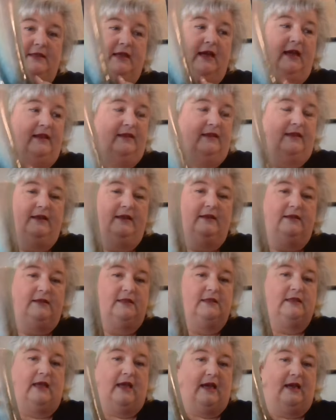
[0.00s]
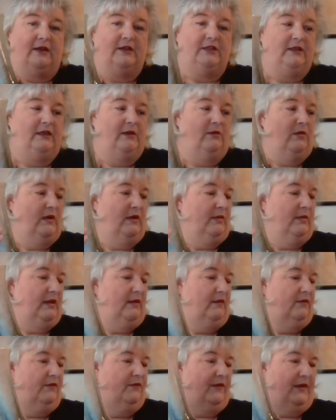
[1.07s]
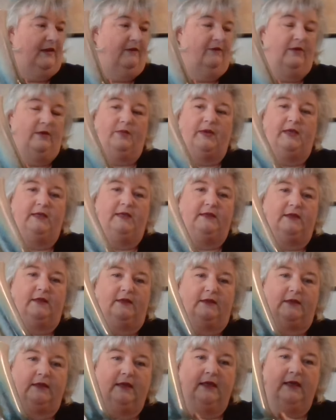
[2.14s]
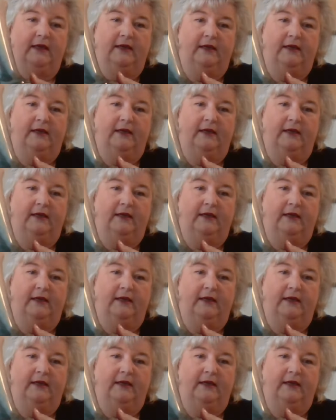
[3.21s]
I think this is actually one of my favorite pieces.